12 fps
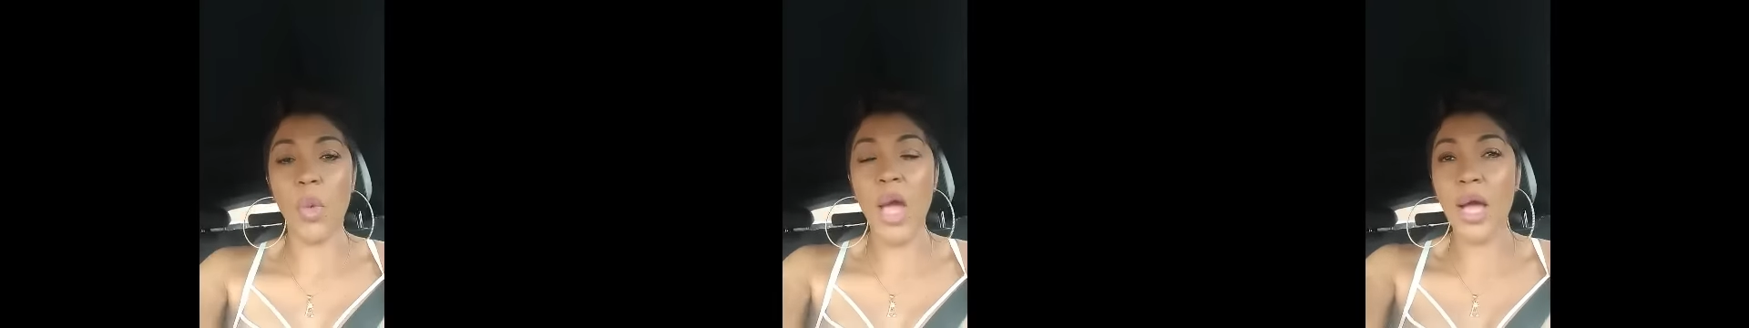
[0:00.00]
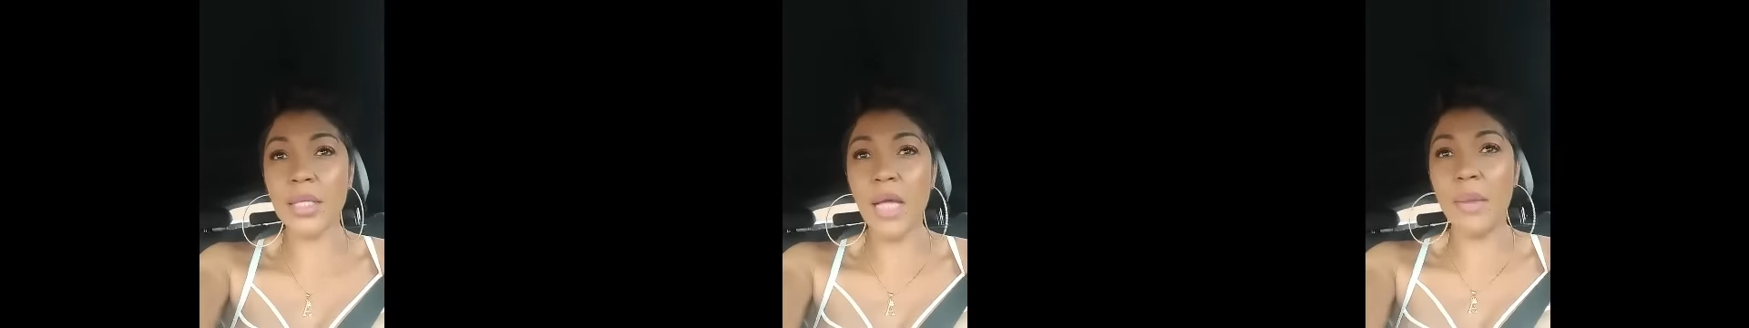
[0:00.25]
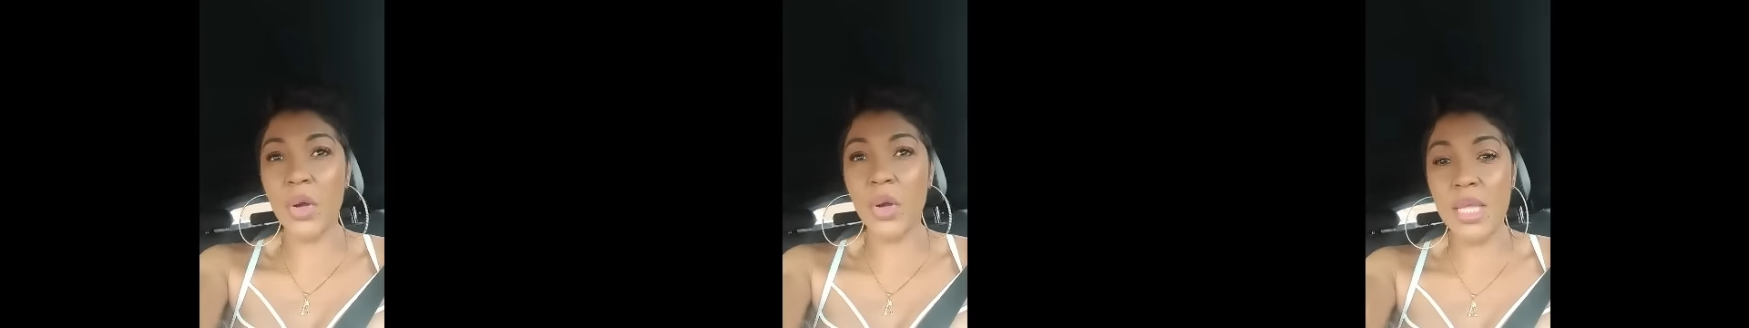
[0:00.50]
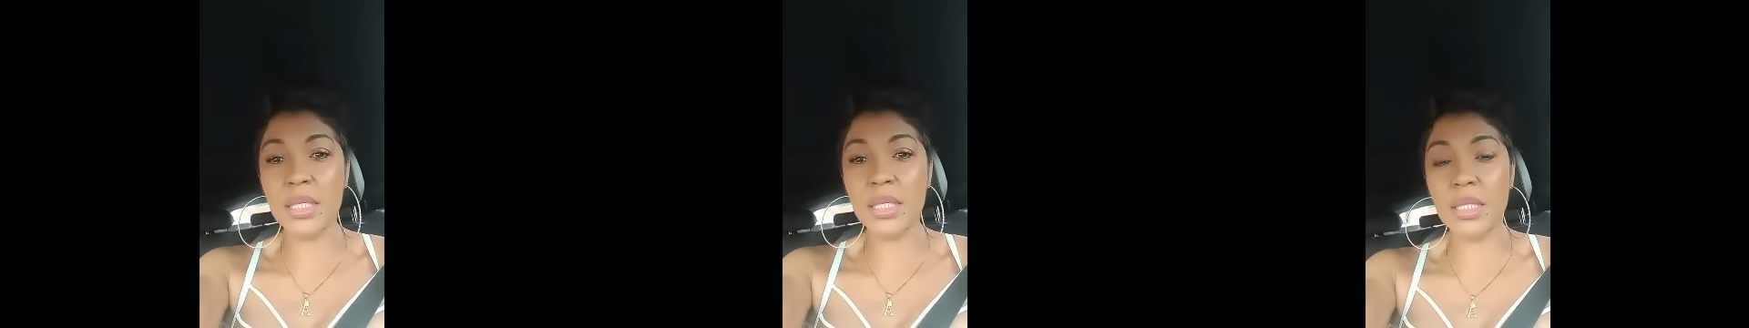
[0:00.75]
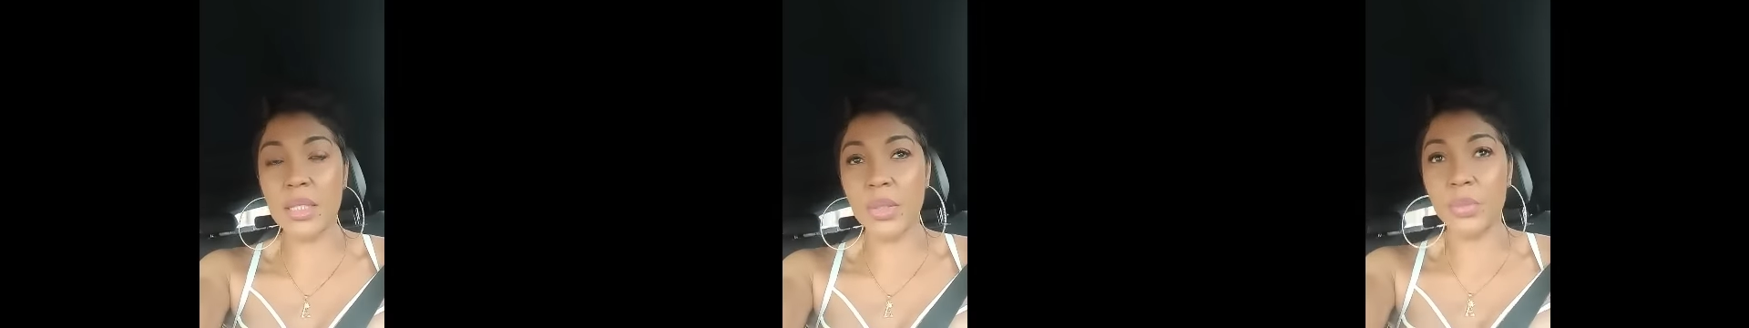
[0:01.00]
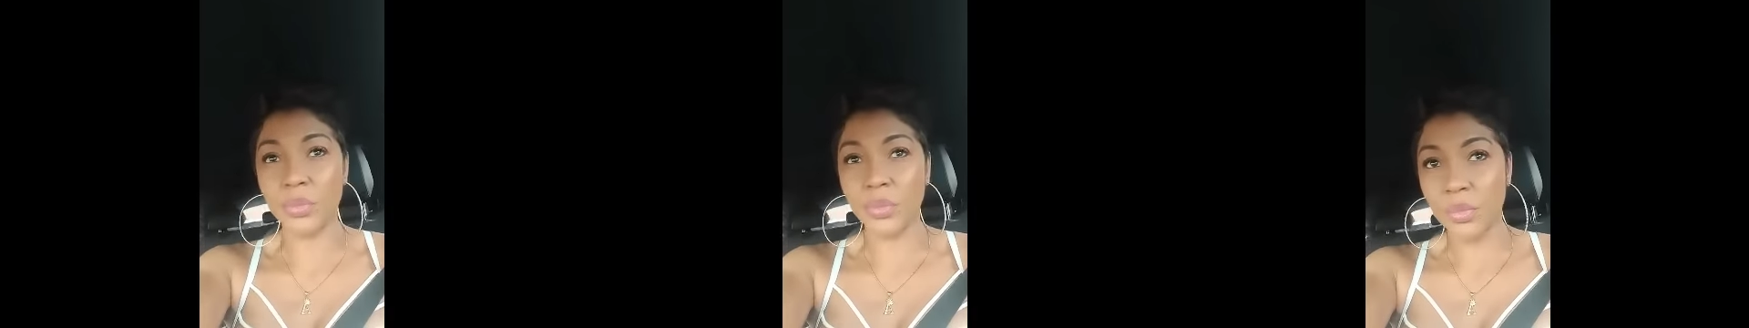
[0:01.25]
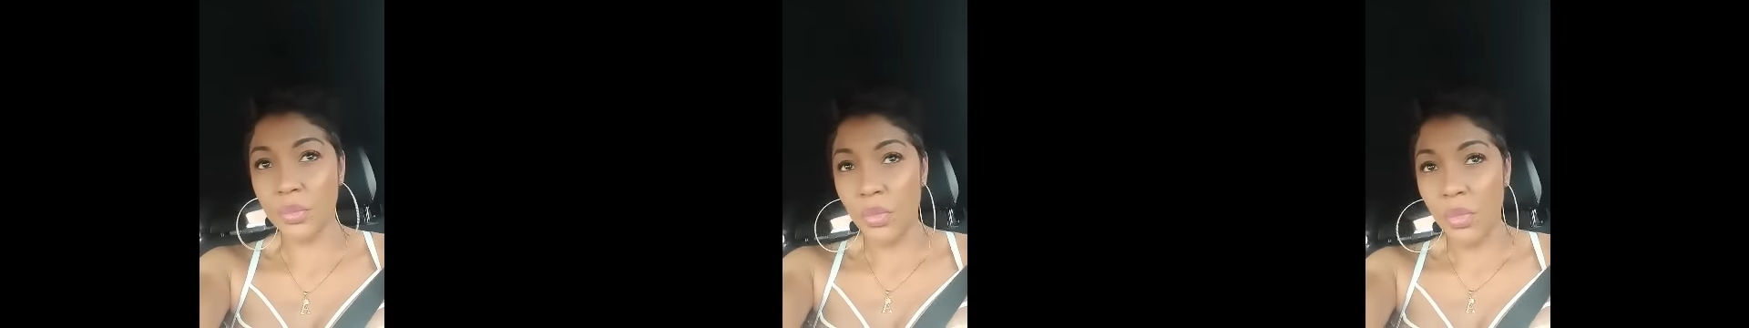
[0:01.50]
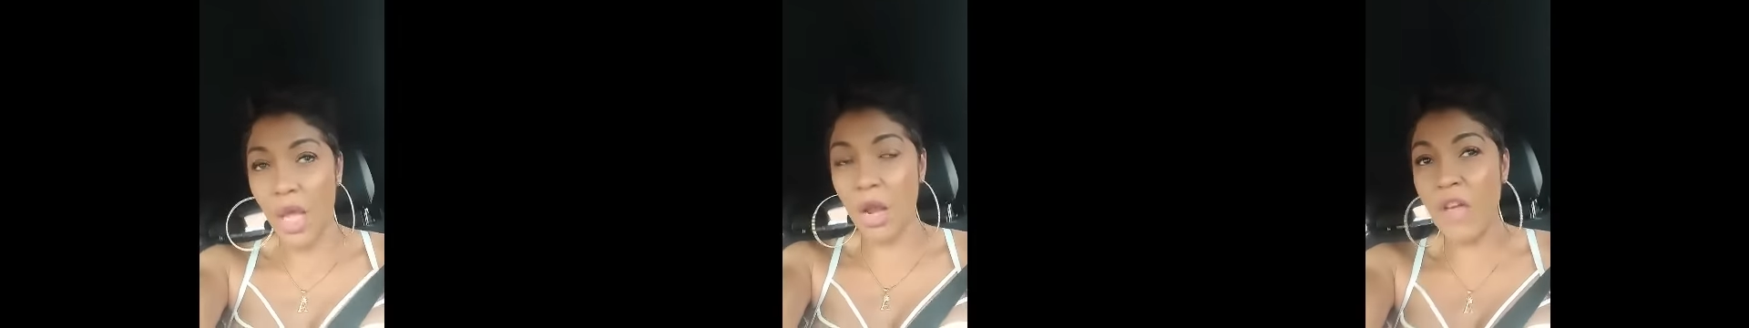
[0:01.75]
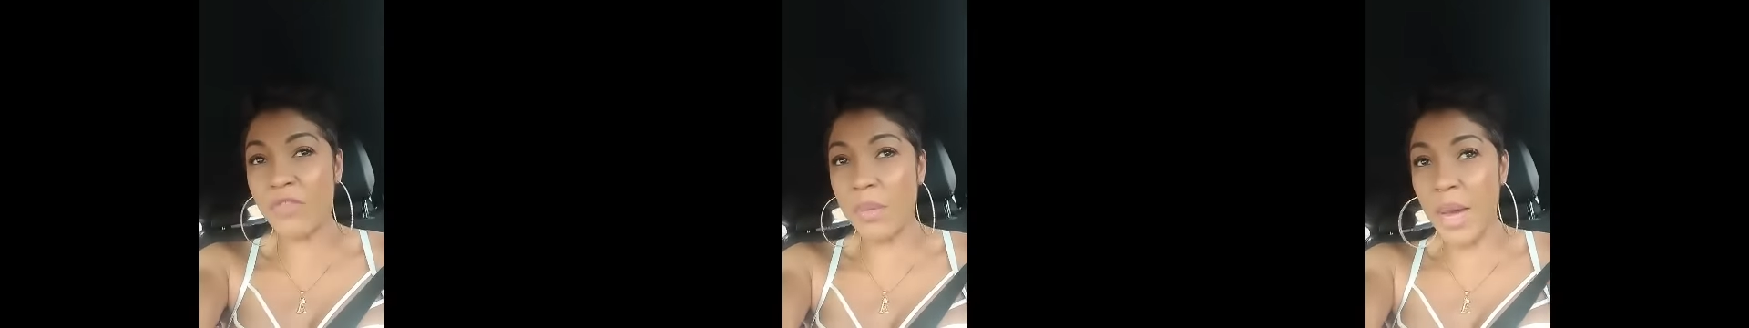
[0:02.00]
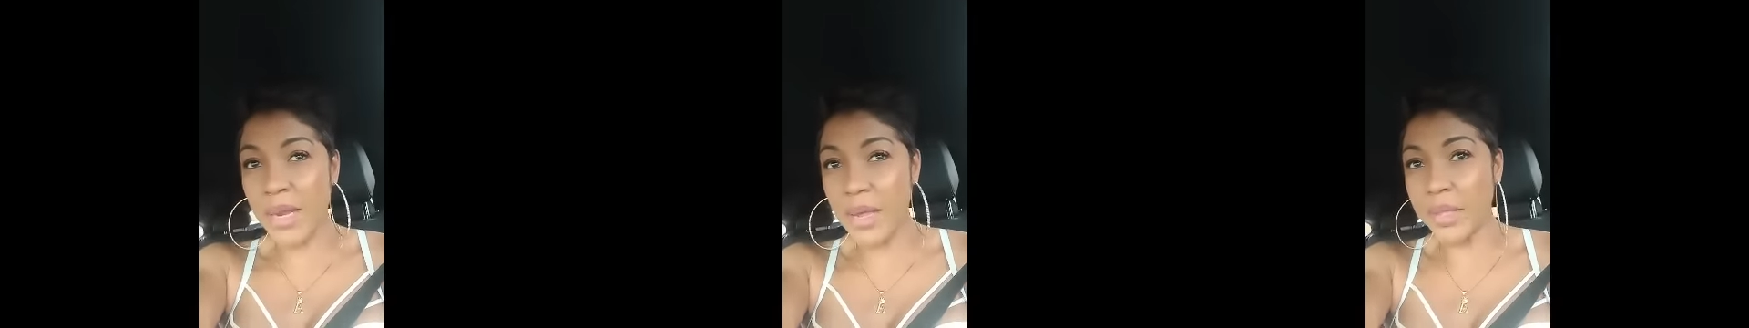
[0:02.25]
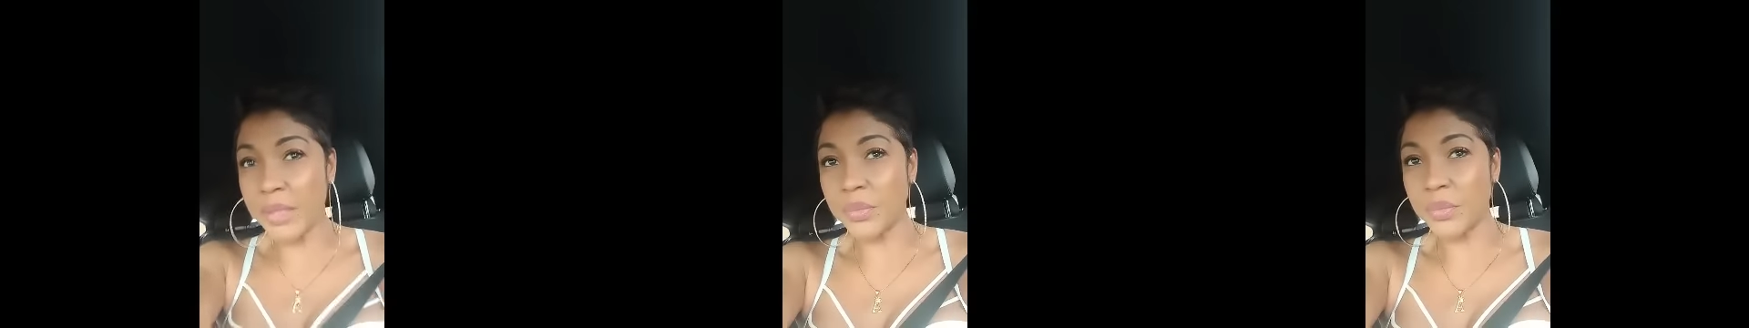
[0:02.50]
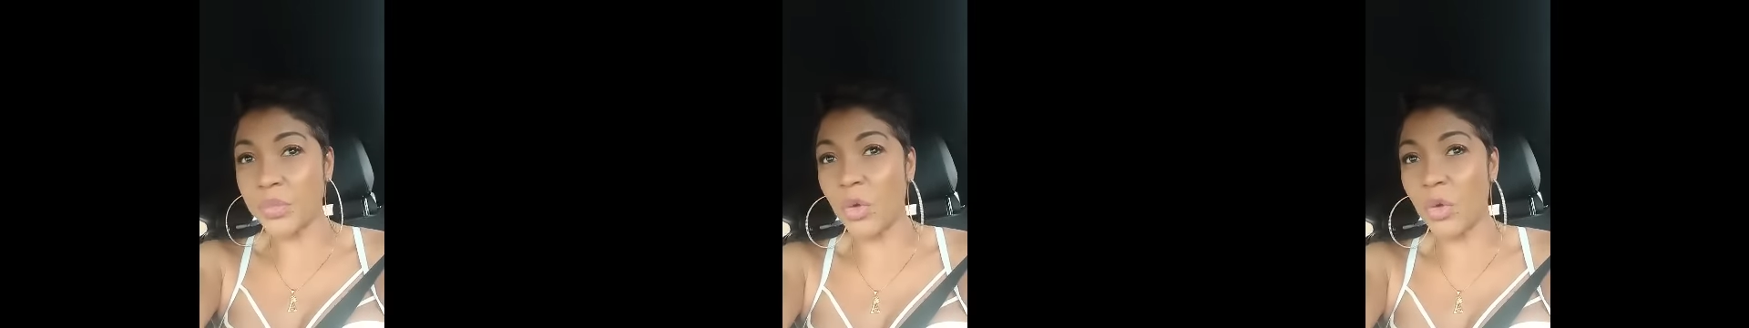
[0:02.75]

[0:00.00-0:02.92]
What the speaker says: and stuff like that. But me feel like,